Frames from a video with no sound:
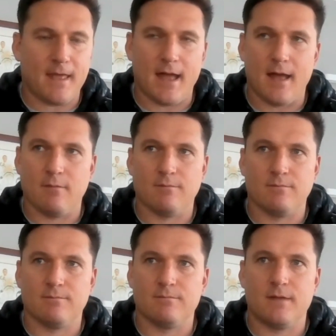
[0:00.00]

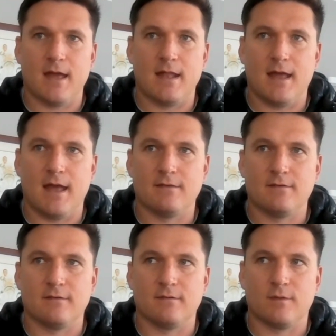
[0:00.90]

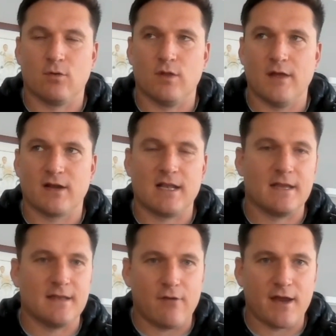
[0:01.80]
And we all have a
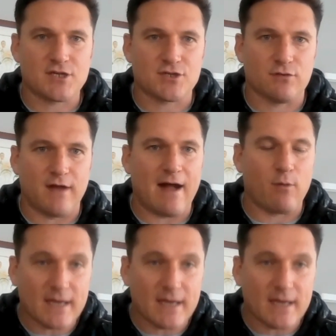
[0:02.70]
clear direction of how